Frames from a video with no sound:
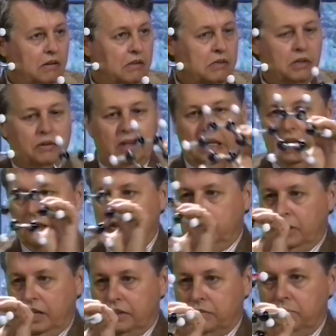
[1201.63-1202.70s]
So the
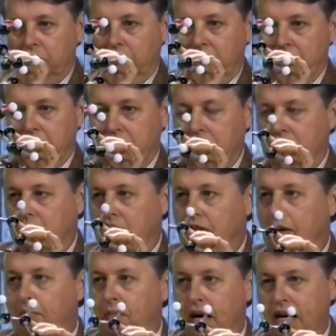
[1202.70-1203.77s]
adjustments,
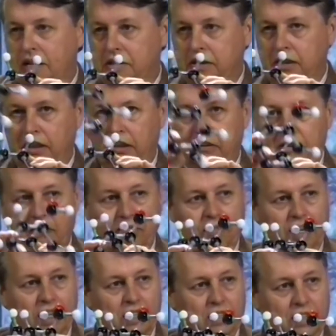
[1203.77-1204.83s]
the masking, the
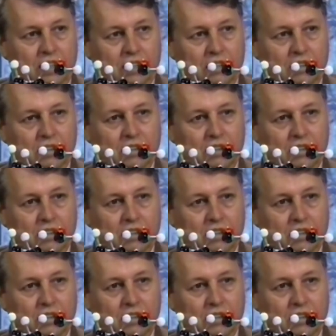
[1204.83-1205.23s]
veiling,